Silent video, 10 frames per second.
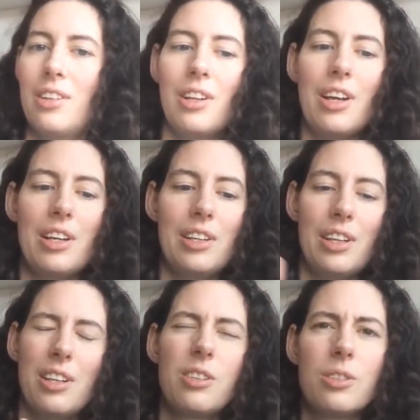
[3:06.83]
the light
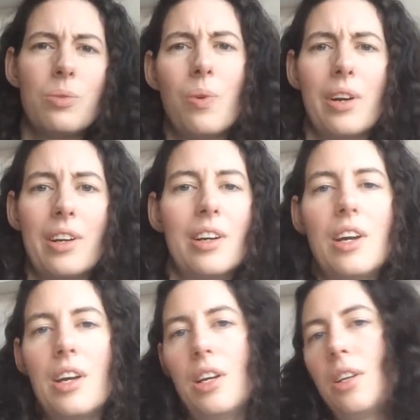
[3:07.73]
that hits the water
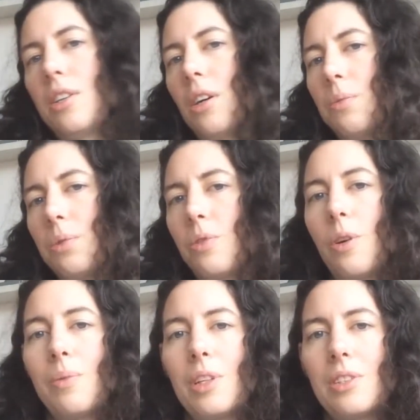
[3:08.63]
comes
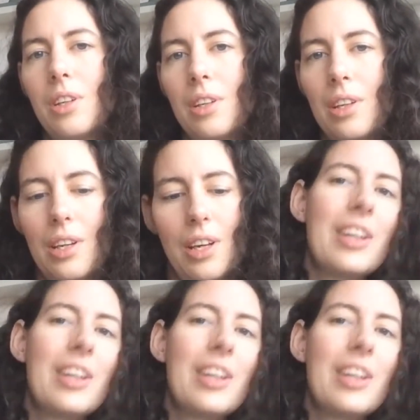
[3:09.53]
from that sun,